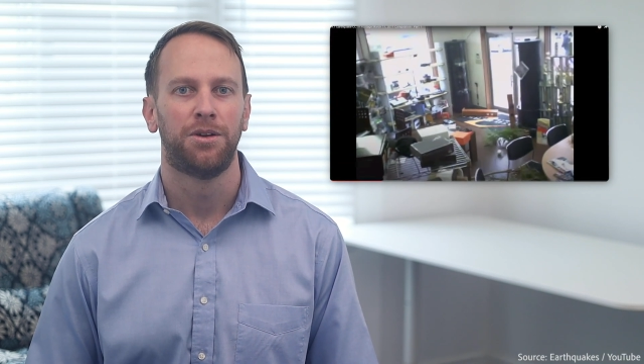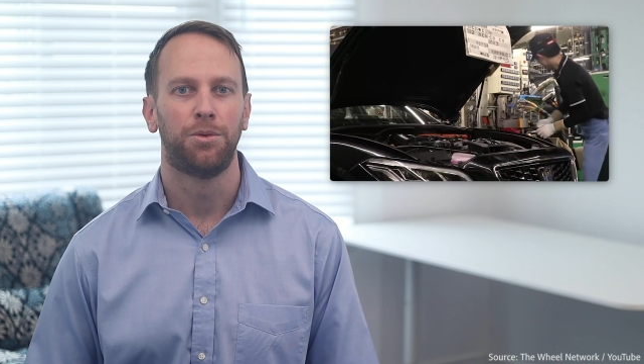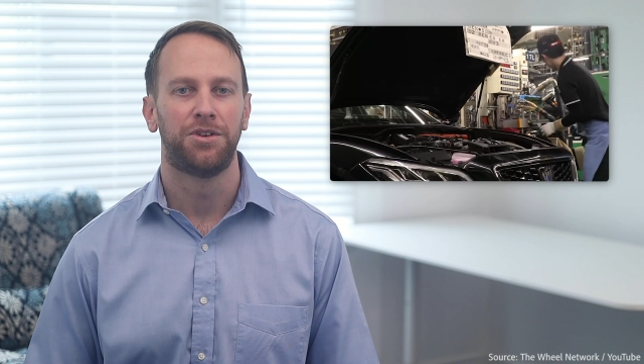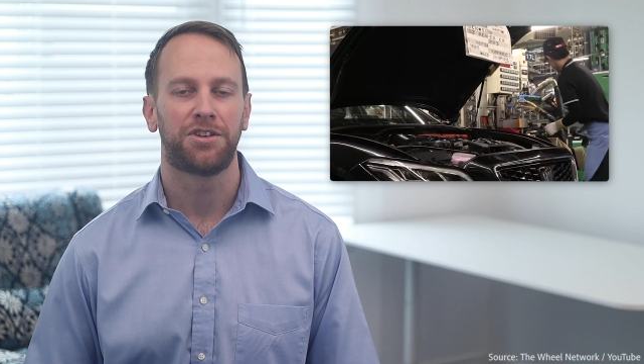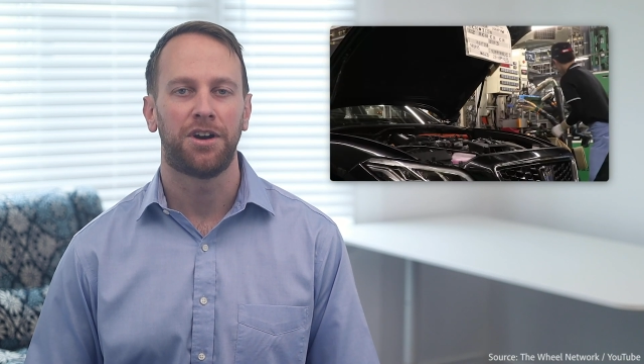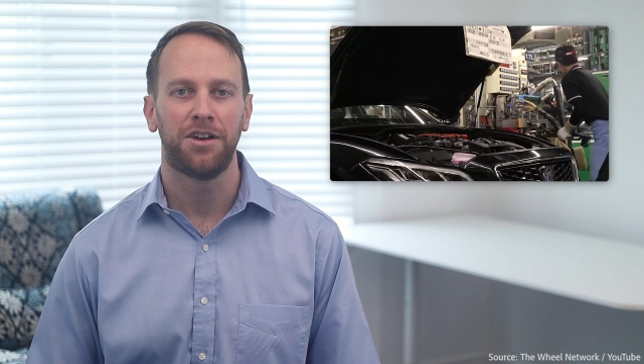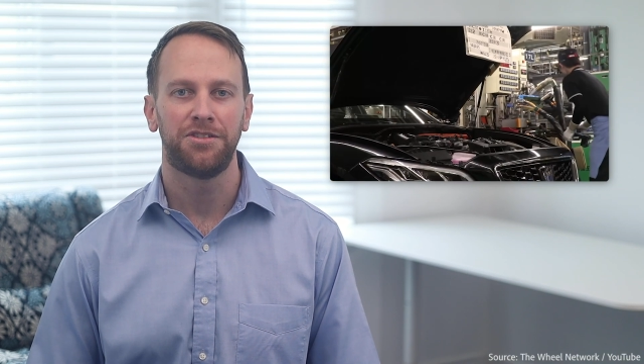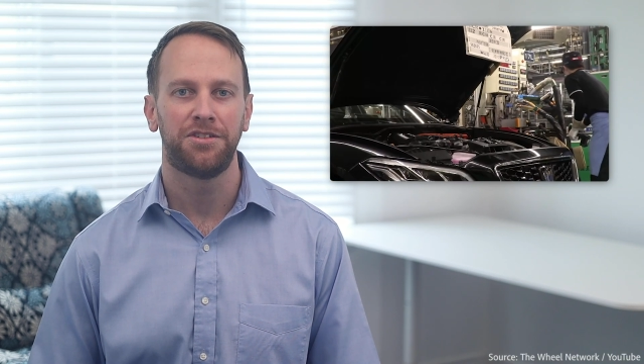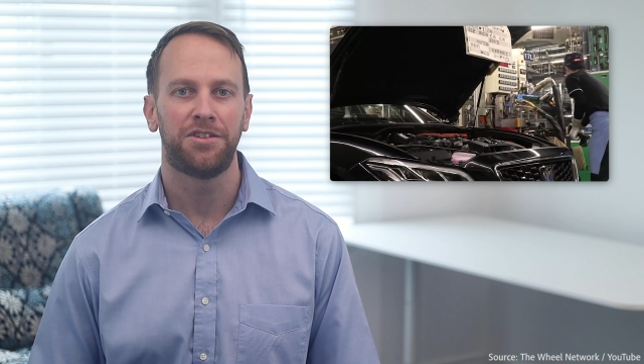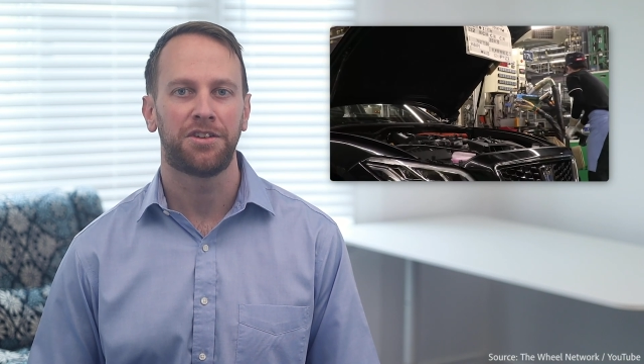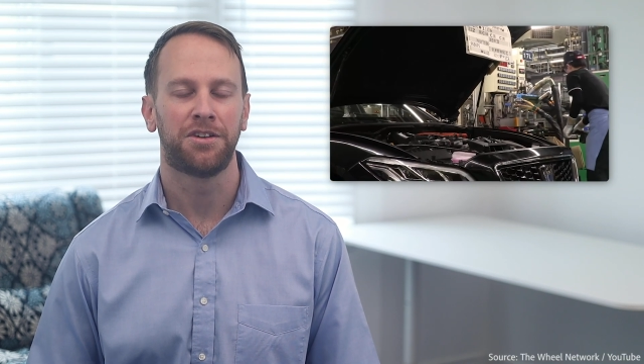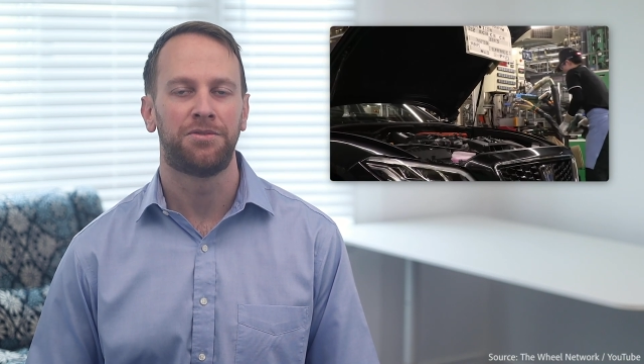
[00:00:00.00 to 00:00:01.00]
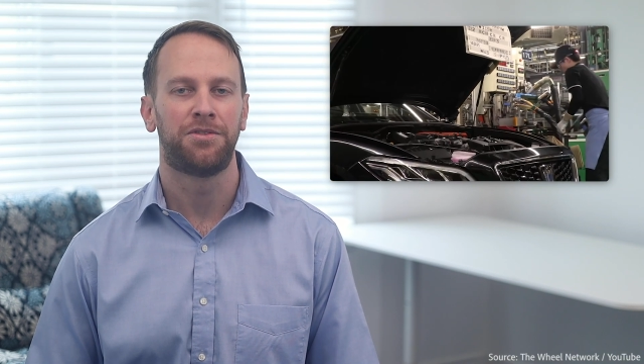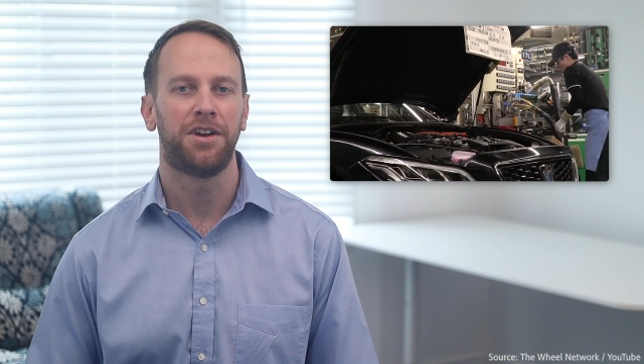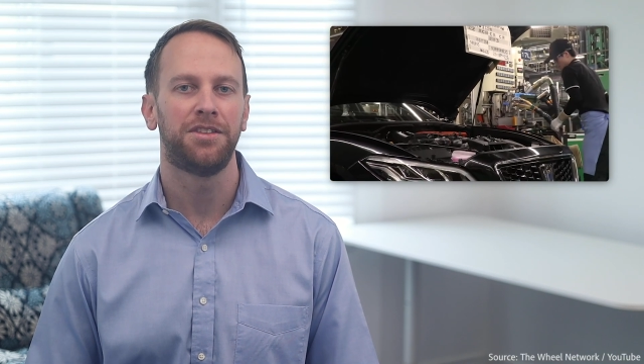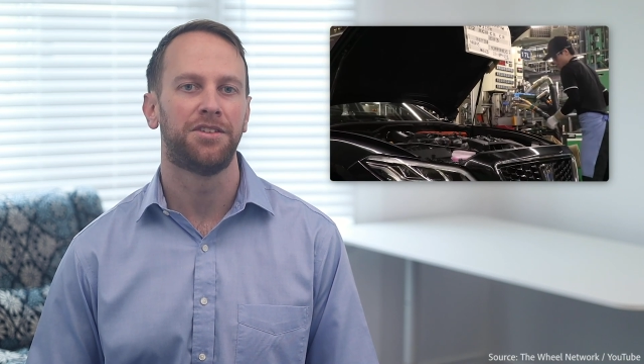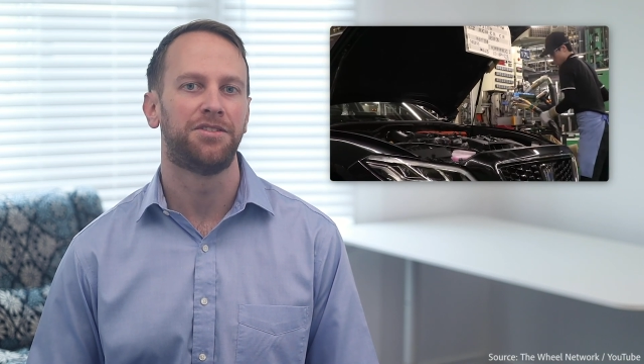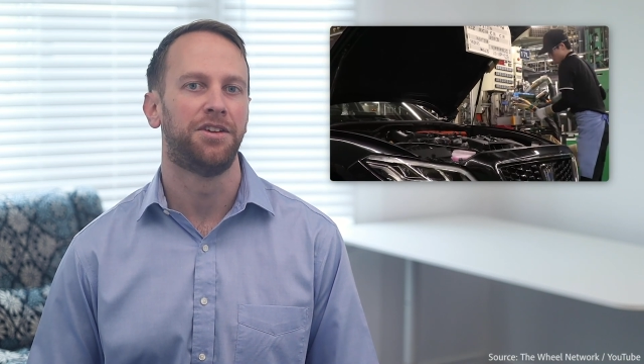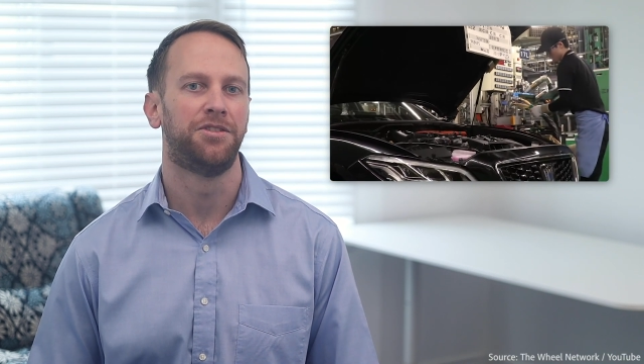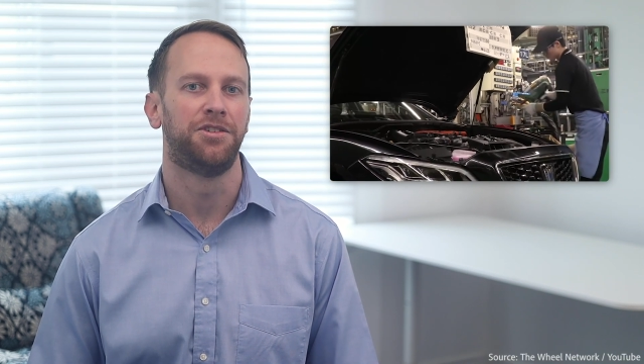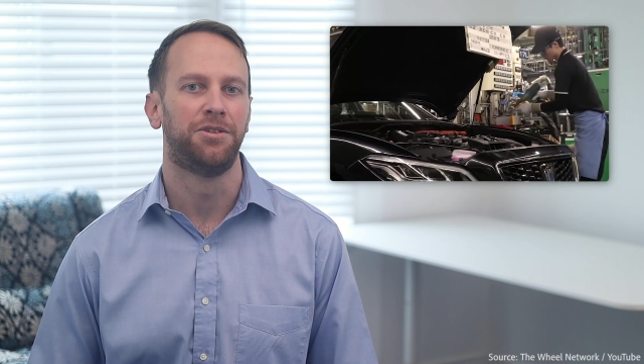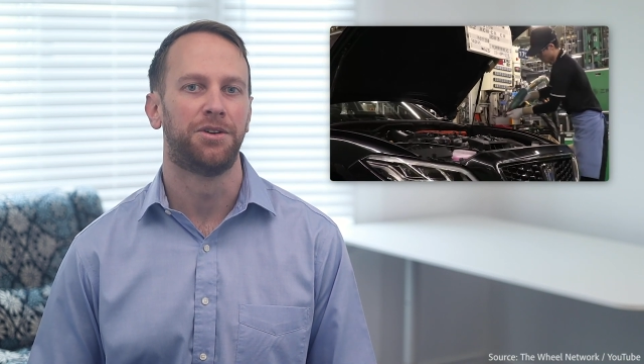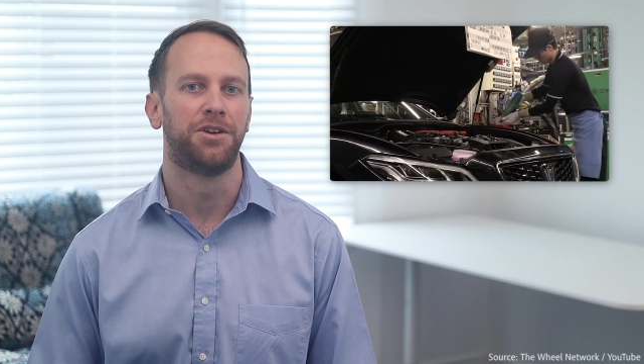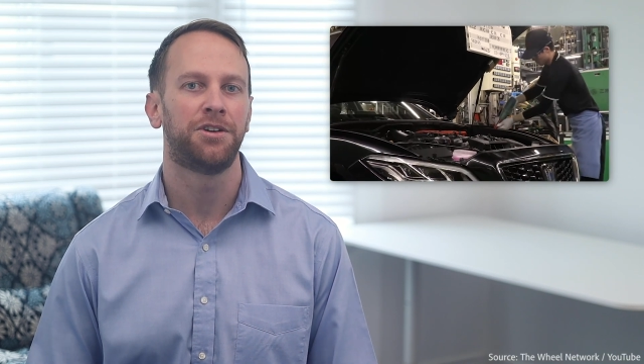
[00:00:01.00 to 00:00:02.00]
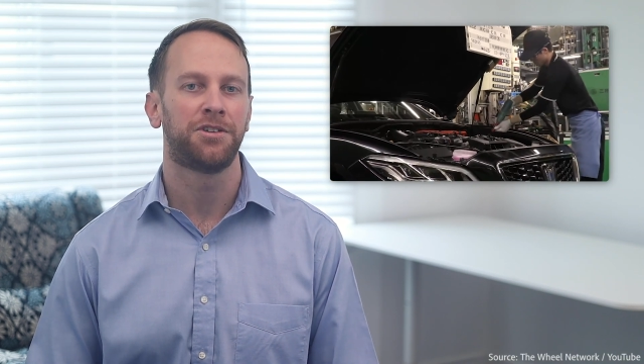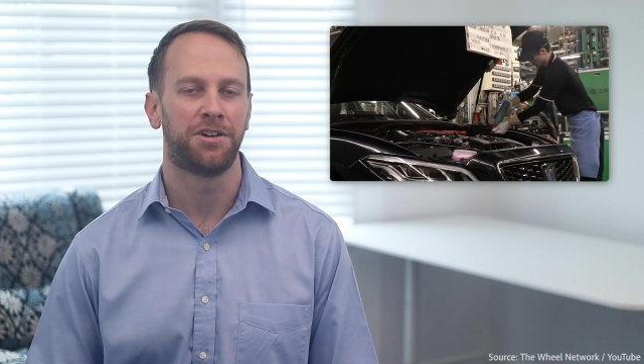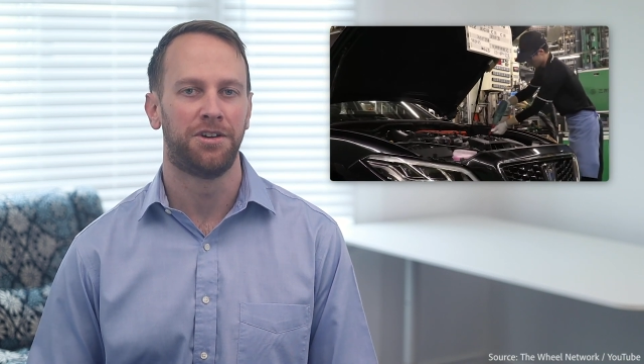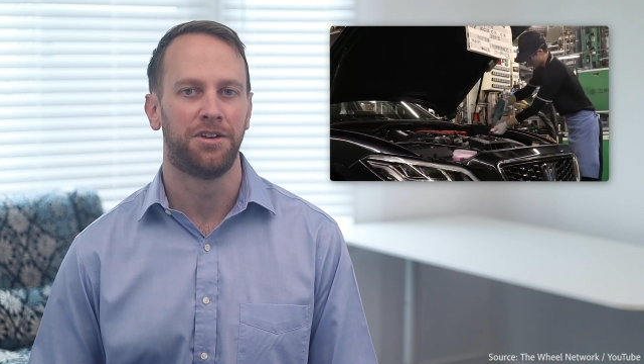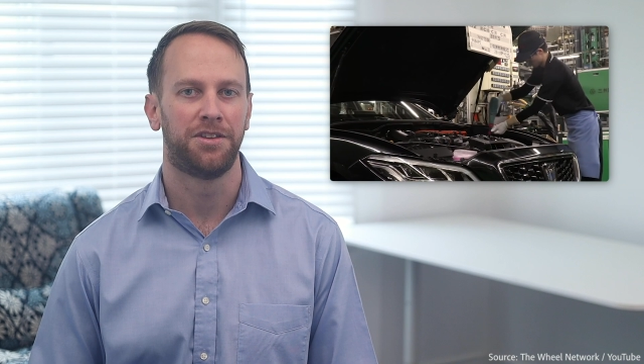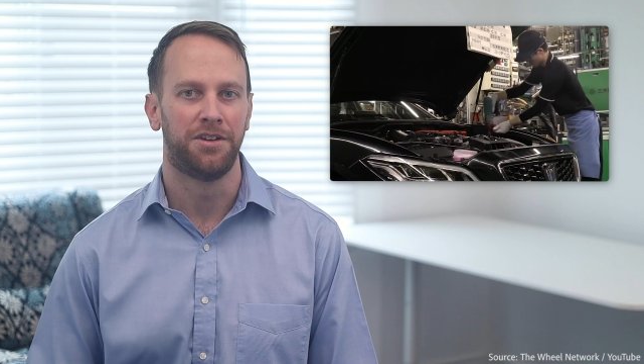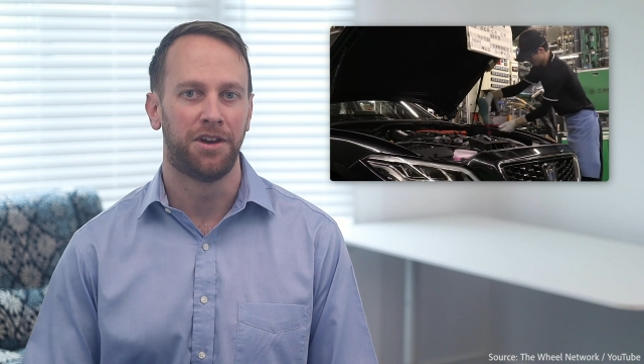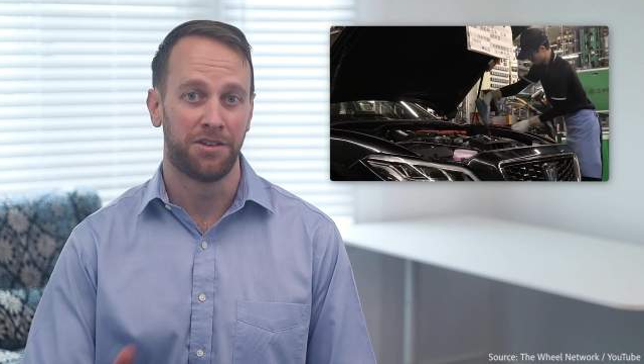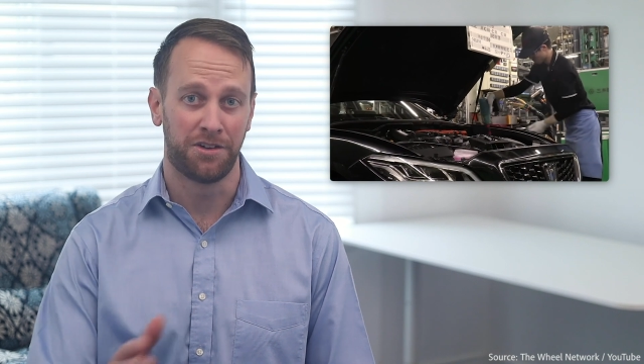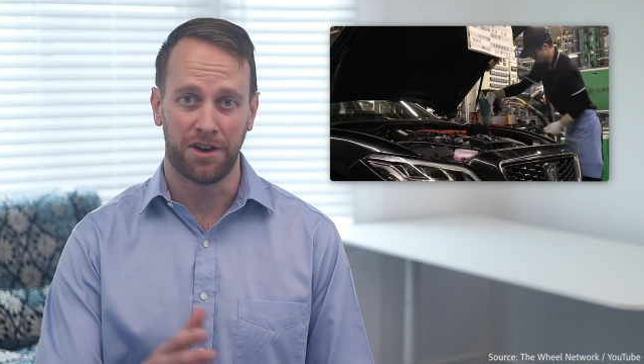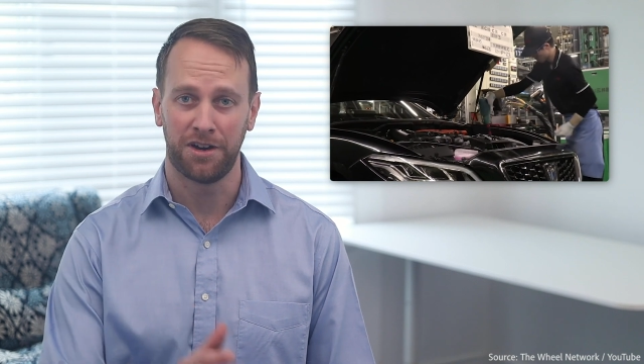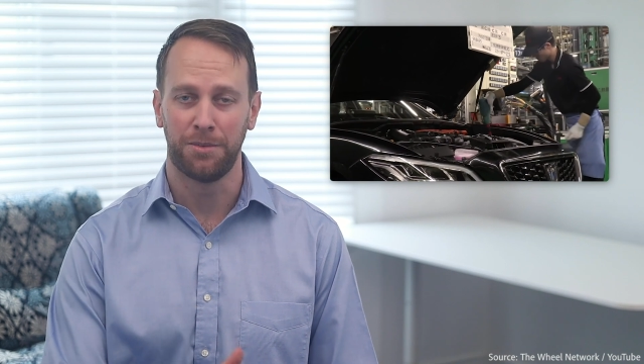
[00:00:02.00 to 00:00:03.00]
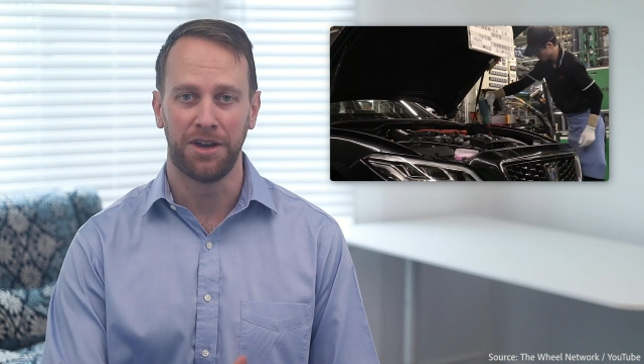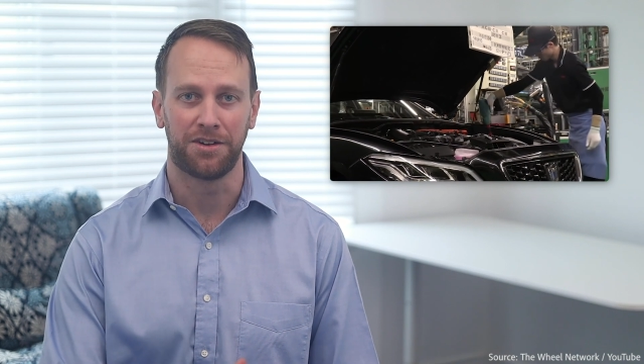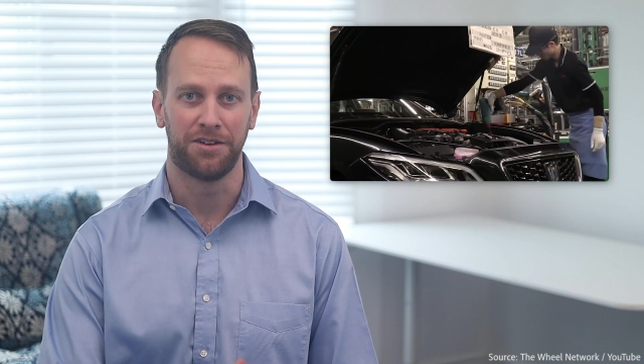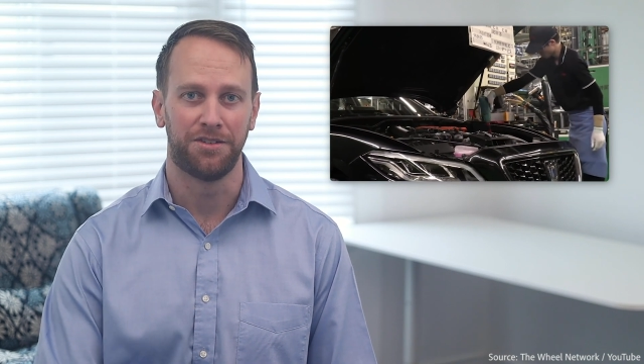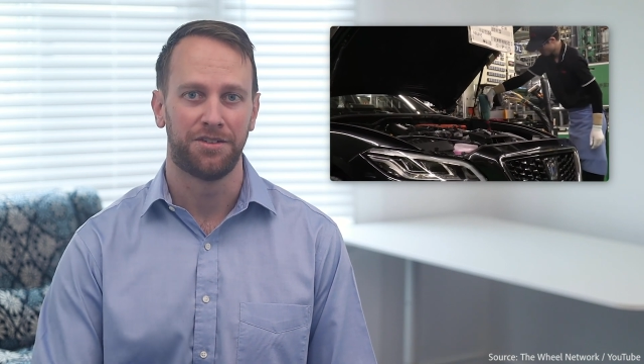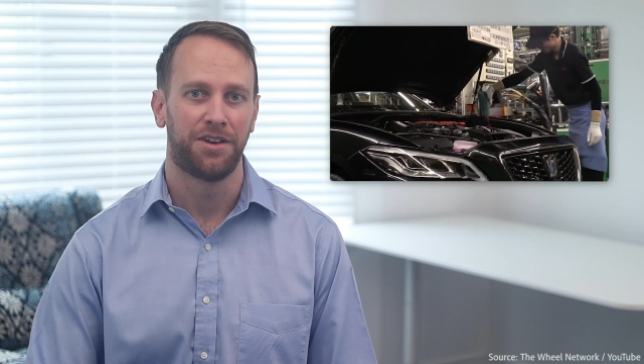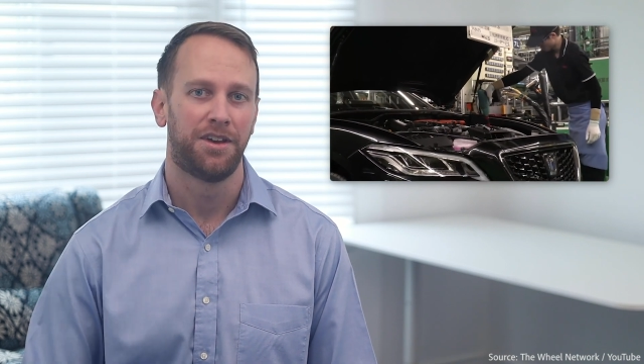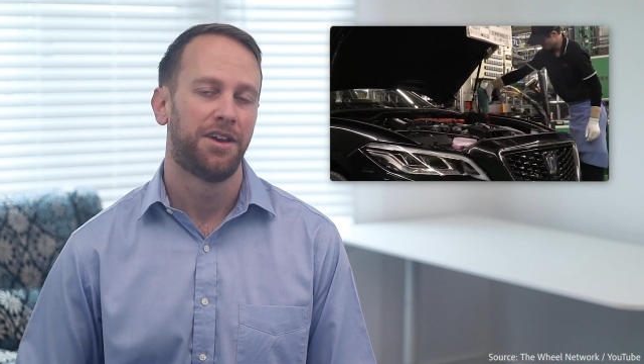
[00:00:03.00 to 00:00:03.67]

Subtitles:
which caused it to confront this issue earlier than other automakers.